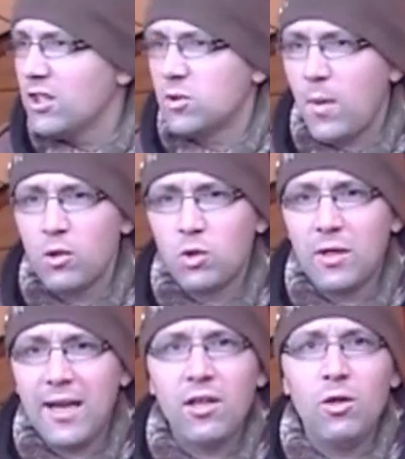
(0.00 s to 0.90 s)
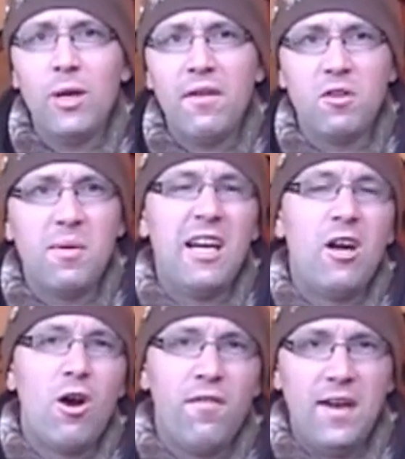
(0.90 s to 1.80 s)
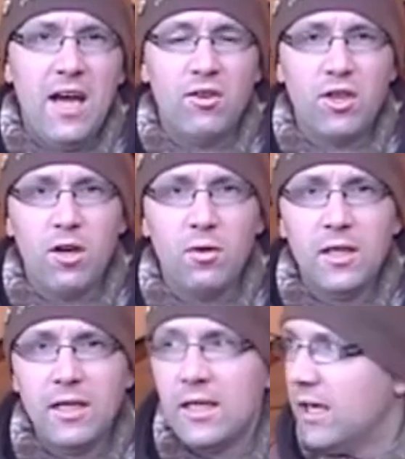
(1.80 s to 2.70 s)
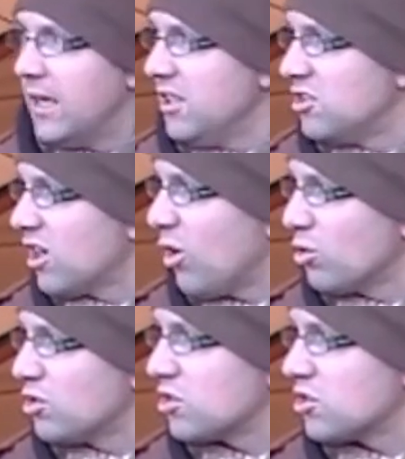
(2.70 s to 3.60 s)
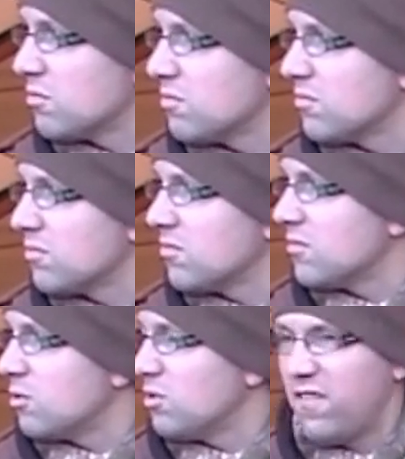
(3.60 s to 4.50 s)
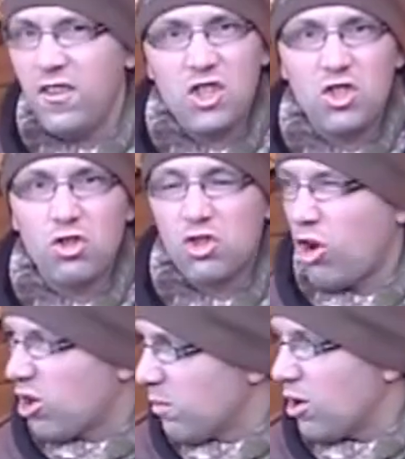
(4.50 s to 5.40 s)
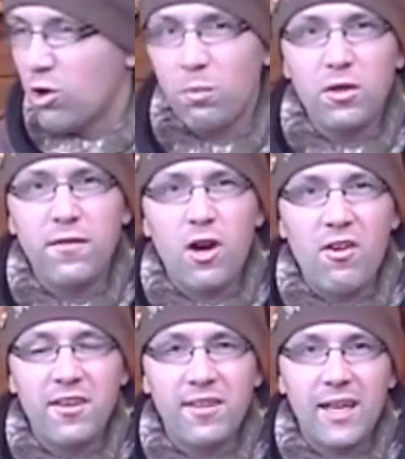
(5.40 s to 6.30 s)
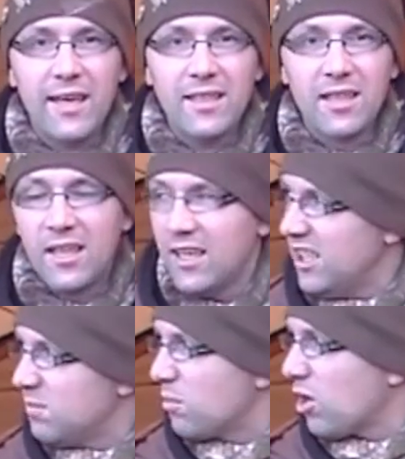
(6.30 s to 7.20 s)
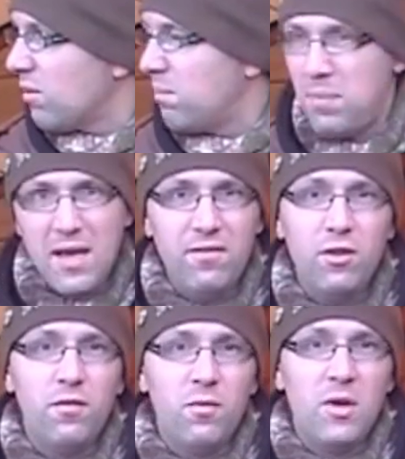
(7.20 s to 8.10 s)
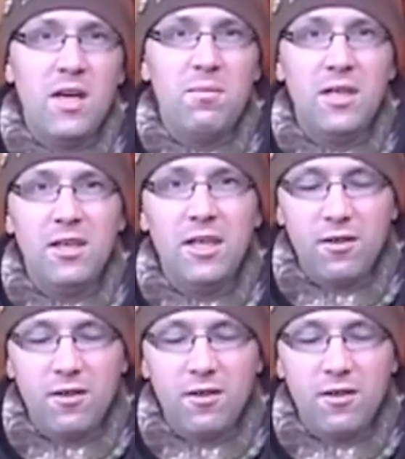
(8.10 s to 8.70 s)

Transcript: spoke to a lad who left about half an hour ago, and he's told us there was fish just chock-a-block up the far end of the lake. He's got a better view from where me and Nick are